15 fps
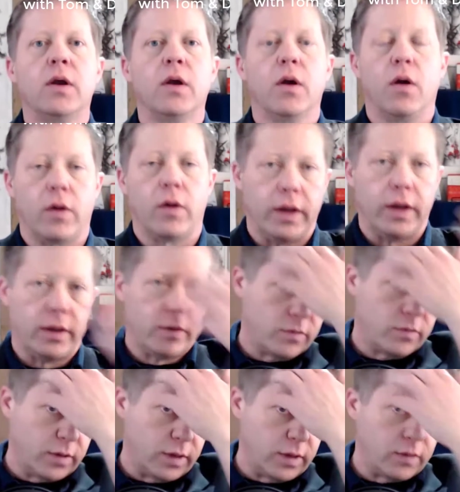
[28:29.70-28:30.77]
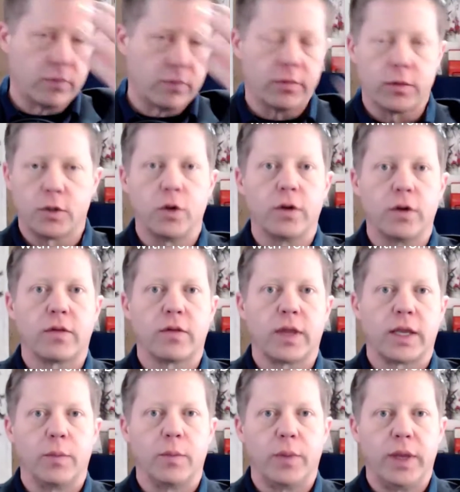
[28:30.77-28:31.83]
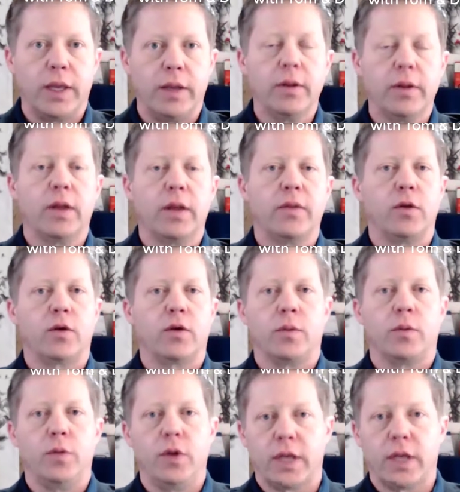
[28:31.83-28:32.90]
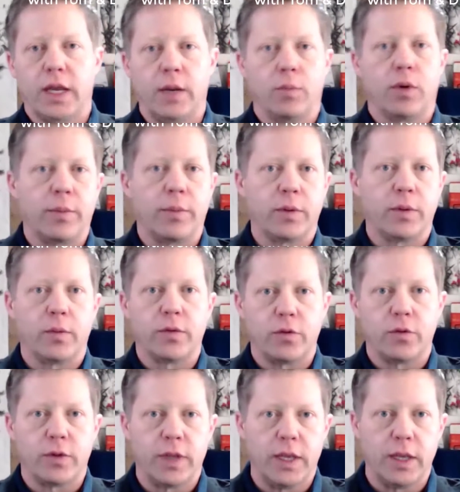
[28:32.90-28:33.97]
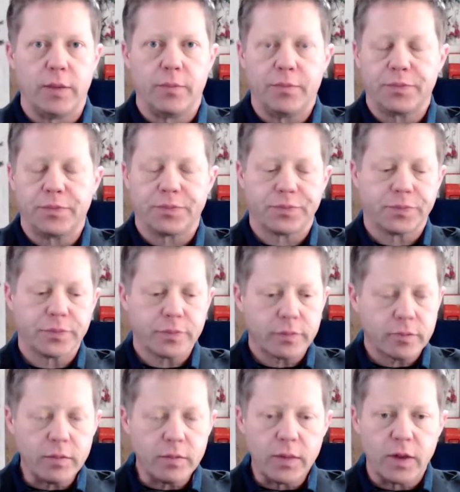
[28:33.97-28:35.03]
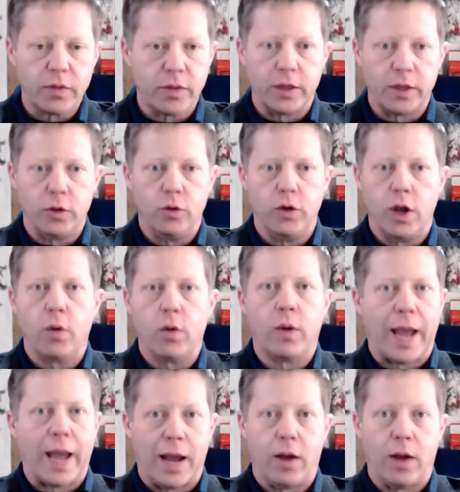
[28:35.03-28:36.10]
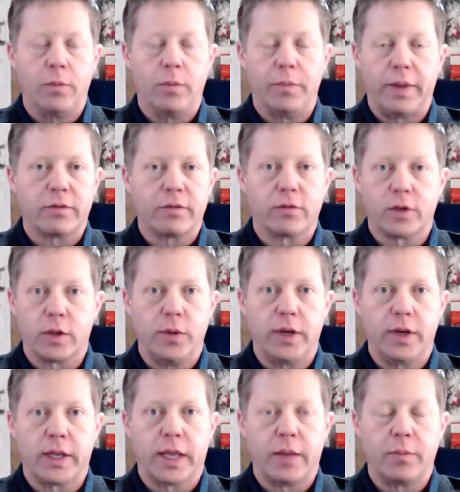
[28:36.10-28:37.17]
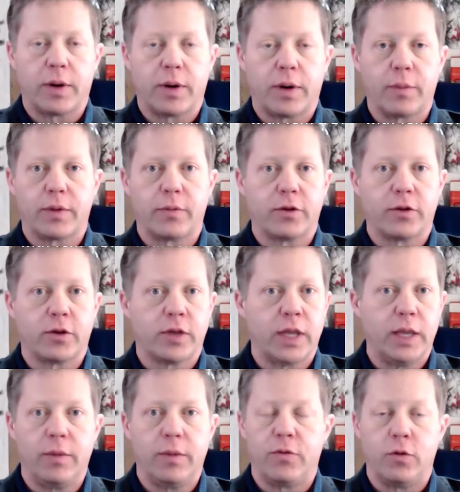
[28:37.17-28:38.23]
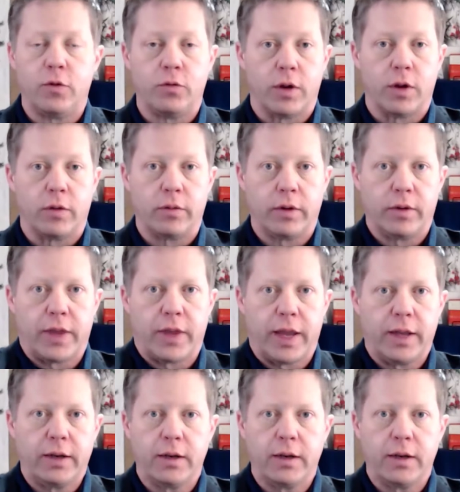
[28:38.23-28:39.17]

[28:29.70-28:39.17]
are as as good as they can be that you're communicating properly with your team that you know how best to communicate properly with the team if you don't know that